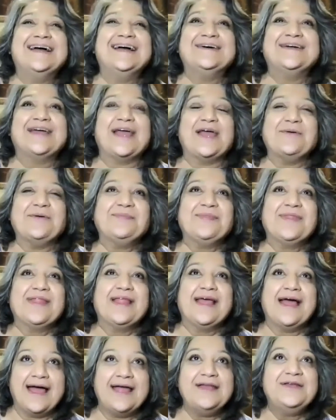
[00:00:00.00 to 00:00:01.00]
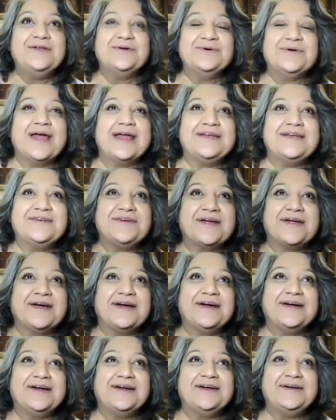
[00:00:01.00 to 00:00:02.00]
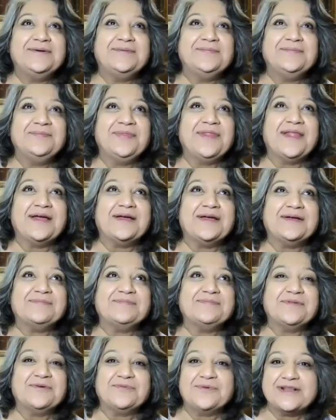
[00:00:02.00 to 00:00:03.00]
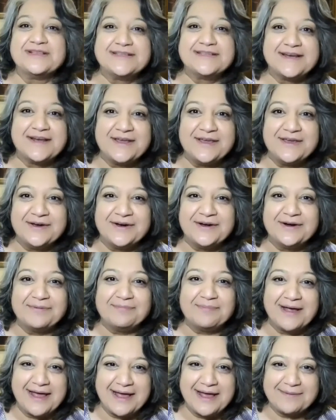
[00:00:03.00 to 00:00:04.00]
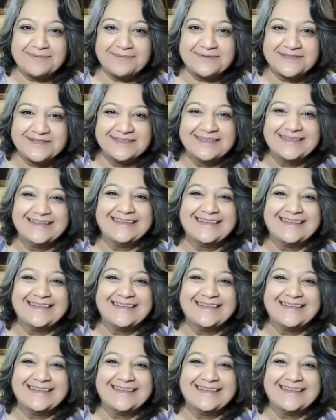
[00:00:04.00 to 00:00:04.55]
Okay. I do get triggered once in a year, perhaps.